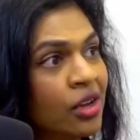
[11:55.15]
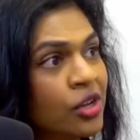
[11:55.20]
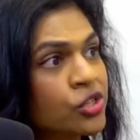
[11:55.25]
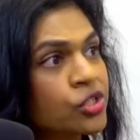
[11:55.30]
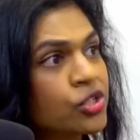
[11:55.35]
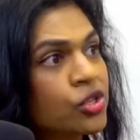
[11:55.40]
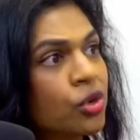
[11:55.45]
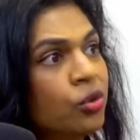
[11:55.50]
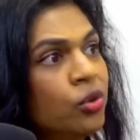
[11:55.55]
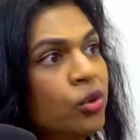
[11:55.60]

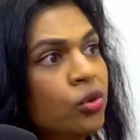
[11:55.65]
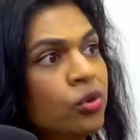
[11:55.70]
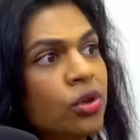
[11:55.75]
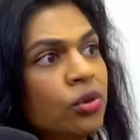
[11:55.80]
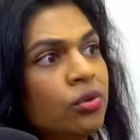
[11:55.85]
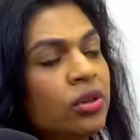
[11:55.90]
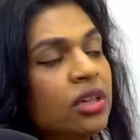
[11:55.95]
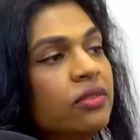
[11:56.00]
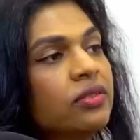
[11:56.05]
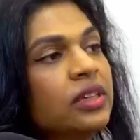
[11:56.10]
So you
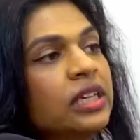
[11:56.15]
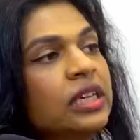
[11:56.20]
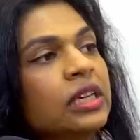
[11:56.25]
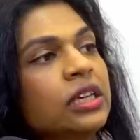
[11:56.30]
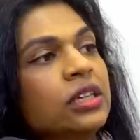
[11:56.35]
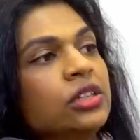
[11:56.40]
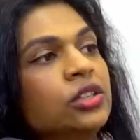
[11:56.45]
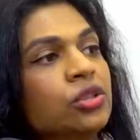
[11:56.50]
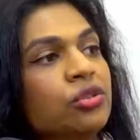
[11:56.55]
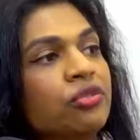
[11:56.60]
don't even
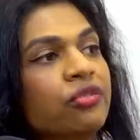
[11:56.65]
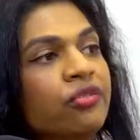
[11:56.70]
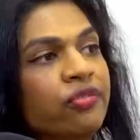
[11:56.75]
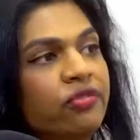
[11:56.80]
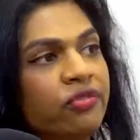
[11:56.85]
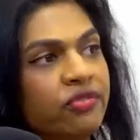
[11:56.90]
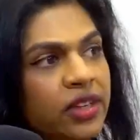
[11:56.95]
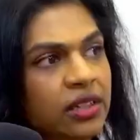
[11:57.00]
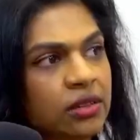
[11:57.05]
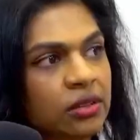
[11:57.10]
need to
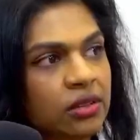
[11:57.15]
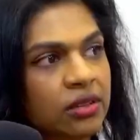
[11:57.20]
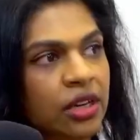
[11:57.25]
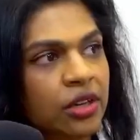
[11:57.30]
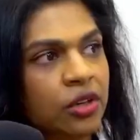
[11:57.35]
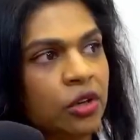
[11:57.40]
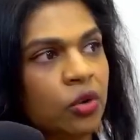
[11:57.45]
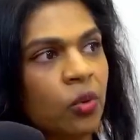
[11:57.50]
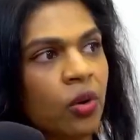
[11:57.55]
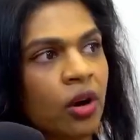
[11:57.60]
feel
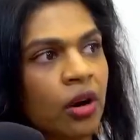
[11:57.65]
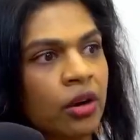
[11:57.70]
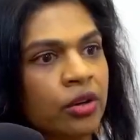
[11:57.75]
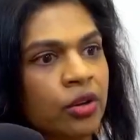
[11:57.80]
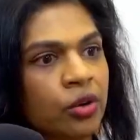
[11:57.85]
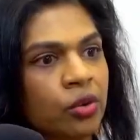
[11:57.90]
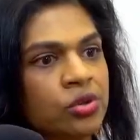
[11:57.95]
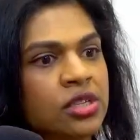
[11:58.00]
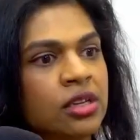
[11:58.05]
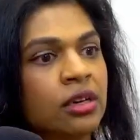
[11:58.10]
that you are
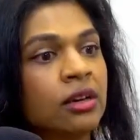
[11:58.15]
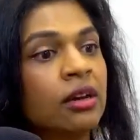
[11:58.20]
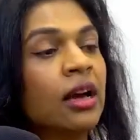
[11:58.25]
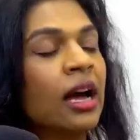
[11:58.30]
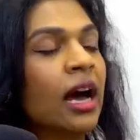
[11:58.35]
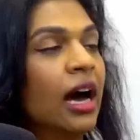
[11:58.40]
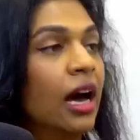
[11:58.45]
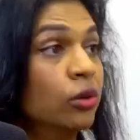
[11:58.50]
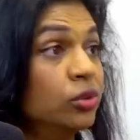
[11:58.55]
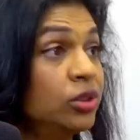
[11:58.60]
using
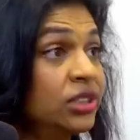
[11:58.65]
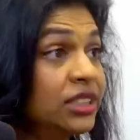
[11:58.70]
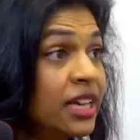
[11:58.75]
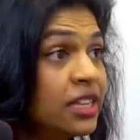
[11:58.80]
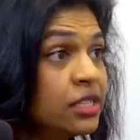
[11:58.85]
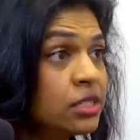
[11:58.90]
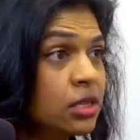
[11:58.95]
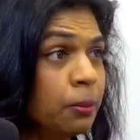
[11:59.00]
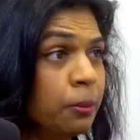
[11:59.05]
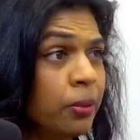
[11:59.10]

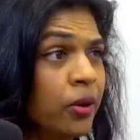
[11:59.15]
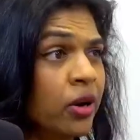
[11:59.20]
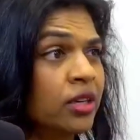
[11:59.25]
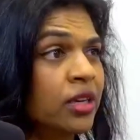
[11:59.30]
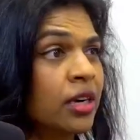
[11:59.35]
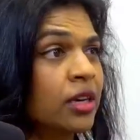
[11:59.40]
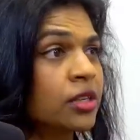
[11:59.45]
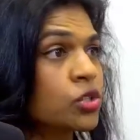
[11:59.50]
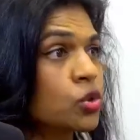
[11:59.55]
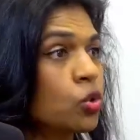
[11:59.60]
outdated
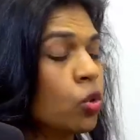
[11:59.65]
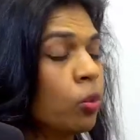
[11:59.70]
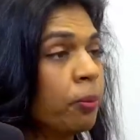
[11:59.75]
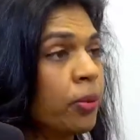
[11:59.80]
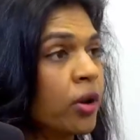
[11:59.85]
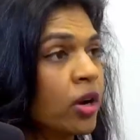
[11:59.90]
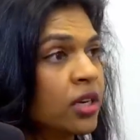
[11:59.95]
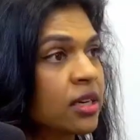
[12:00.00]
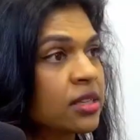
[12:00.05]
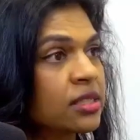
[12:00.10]
products or
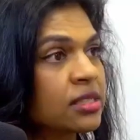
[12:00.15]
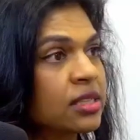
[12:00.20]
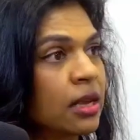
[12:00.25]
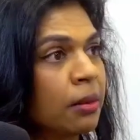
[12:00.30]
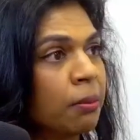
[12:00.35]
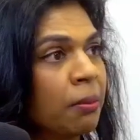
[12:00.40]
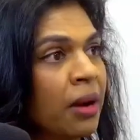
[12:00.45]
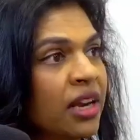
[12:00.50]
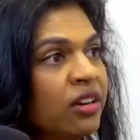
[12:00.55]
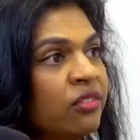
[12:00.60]
products that
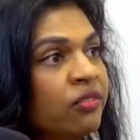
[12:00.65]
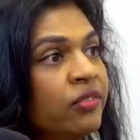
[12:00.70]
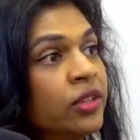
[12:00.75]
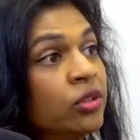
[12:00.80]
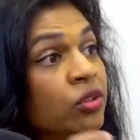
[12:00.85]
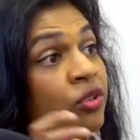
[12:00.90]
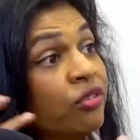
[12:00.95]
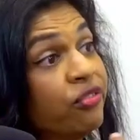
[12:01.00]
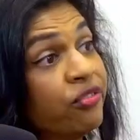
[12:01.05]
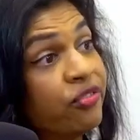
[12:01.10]
might
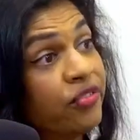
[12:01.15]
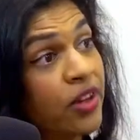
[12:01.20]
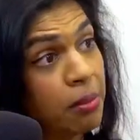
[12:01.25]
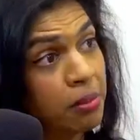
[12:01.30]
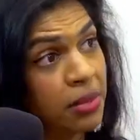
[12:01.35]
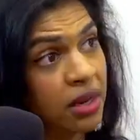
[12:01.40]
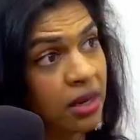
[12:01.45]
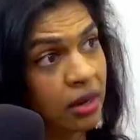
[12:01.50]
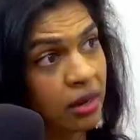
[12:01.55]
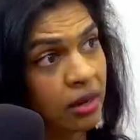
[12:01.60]
feel
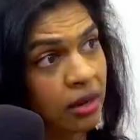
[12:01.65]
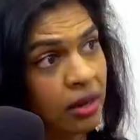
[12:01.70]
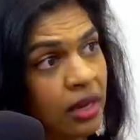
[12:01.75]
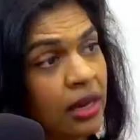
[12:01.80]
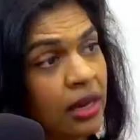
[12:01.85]
feminine,